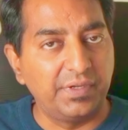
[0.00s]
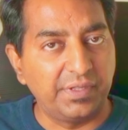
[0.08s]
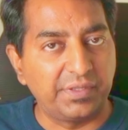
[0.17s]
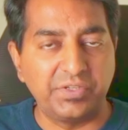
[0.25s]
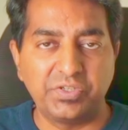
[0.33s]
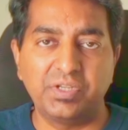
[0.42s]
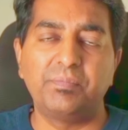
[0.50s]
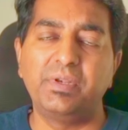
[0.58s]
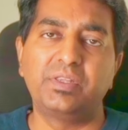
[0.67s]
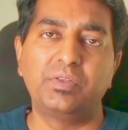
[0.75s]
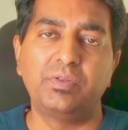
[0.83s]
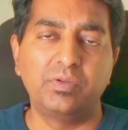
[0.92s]
session,
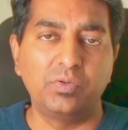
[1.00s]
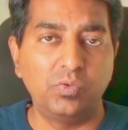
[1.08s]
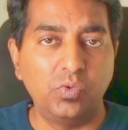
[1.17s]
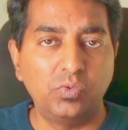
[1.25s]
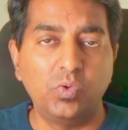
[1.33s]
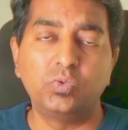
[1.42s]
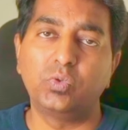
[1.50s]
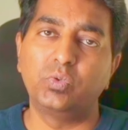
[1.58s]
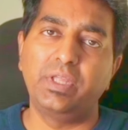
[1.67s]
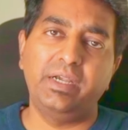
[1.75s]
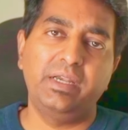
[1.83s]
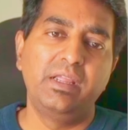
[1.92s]
please go through
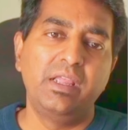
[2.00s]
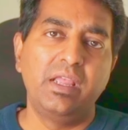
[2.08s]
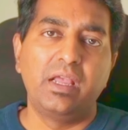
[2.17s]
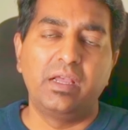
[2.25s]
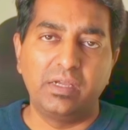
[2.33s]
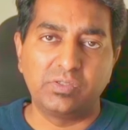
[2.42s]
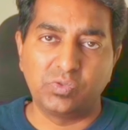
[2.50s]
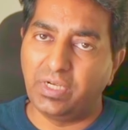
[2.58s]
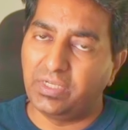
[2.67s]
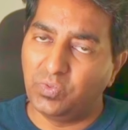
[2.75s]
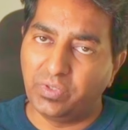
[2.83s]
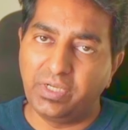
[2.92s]
that so
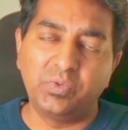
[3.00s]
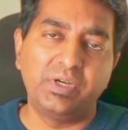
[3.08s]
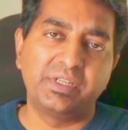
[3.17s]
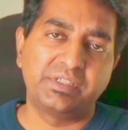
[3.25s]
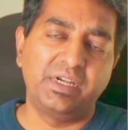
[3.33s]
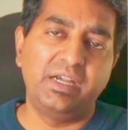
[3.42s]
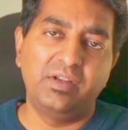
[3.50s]
that you get to understand